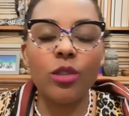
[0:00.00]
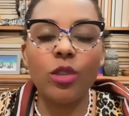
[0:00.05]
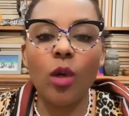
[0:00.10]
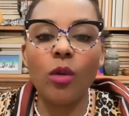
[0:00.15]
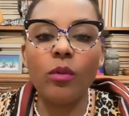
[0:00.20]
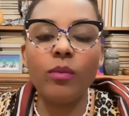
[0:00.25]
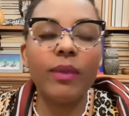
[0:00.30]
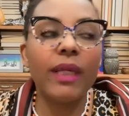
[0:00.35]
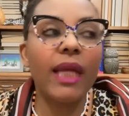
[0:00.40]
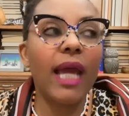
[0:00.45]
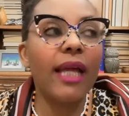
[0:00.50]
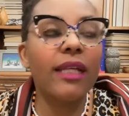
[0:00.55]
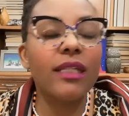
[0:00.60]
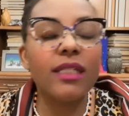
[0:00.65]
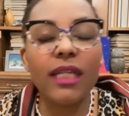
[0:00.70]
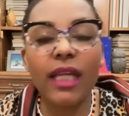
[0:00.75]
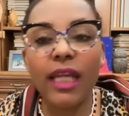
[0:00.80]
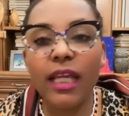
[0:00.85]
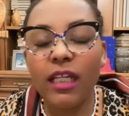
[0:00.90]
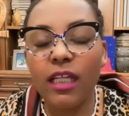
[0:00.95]
Don't be
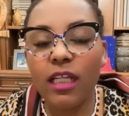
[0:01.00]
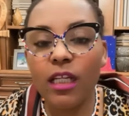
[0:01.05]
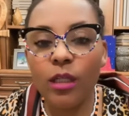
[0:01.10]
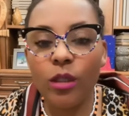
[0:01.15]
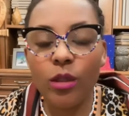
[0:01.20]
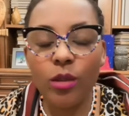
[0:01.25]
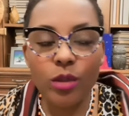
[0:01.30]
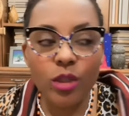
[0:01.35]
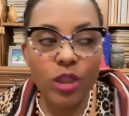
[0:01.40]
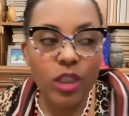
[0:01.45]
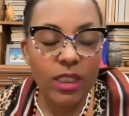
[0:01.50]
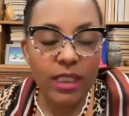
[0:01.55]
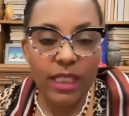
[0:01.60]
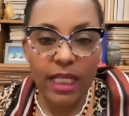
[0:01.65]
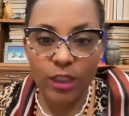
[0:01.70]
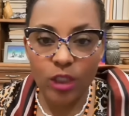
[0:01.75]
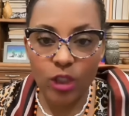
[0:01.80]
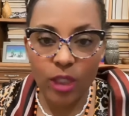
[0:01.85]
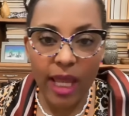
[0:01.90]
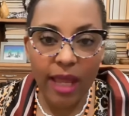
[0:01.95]
under any illusion
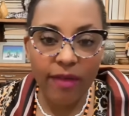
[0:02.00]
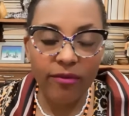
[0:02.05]
that you